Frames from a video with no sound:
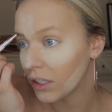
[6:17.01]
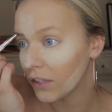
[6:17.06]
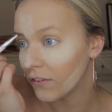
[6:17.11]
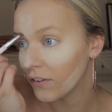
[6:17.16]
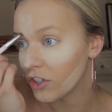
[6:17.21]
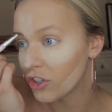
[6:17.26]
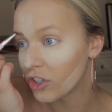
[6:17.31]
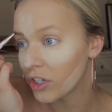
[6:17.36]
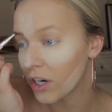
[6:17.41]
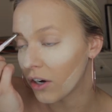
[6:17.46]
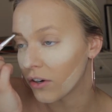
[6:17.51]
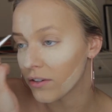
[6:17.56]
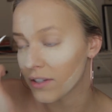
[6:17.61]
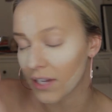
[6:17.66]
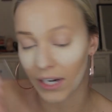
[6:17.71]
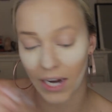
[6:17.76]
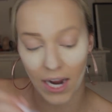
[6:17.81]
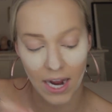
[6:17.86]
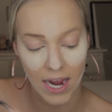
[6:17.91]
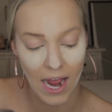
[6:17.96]
Even gels,
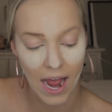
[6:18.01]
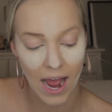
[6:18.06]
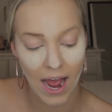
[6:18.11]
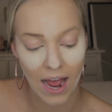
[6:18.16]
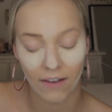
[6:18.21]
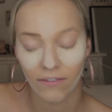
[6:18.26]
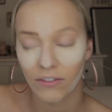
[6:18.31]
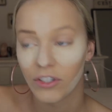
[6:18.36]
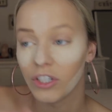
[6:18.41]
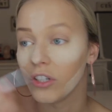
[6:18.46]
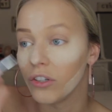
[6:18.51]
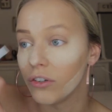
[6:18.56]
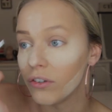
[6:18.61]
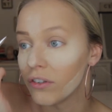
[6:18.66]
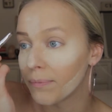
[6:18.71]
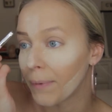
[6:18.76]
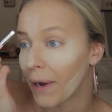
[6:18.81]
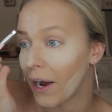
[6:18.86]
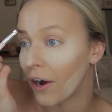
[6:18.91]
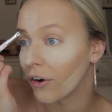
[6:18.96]
like, I have to
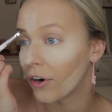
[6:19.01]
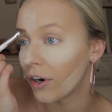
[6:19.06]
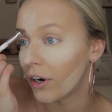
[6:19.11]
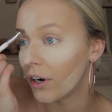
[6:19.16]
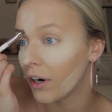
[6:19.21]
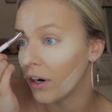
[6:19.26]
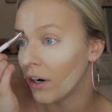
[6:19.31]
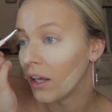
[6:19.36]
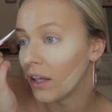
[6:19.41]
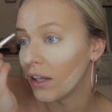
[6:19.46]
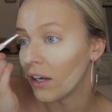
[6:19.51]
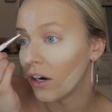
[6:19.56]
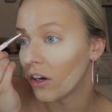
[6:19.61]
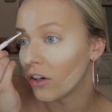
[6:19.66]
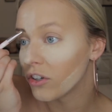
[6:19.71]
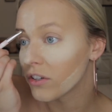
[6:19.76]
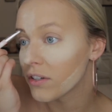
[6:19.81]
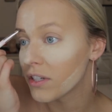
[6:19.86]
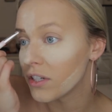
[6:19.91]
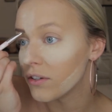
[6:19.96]
use powder, and then
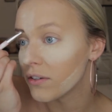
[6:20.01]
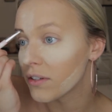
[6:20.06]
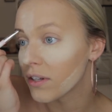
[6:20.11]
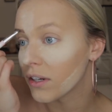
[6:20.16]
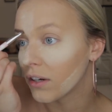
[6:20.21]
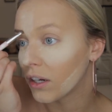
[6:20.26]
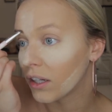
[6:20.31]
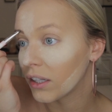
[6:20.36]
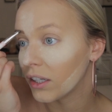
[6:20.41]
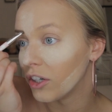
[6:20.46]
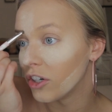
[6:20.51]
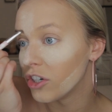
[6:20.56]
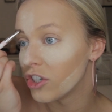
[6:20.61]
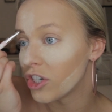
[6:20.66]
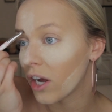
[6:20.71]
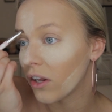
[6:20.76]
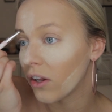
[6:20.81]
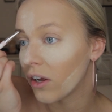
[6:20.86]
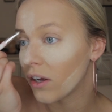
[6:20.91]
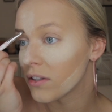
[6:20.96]
I'll just use a clear
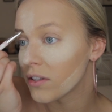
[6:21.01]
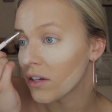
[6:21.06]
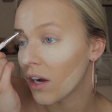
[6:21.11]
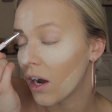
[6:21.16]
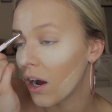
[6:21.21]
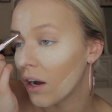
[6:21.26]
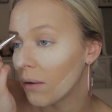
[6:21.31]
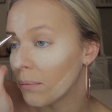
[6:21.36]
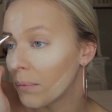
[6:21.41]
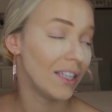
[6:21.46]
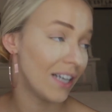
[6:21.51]
gel on top.